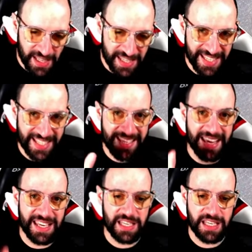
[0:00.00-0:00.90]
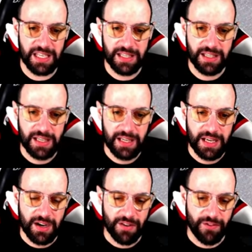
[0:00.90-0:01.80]
it's a side key
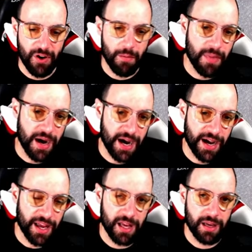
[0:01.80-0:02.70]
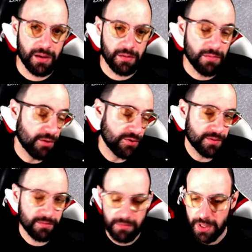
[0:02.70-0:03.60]
from my mouse,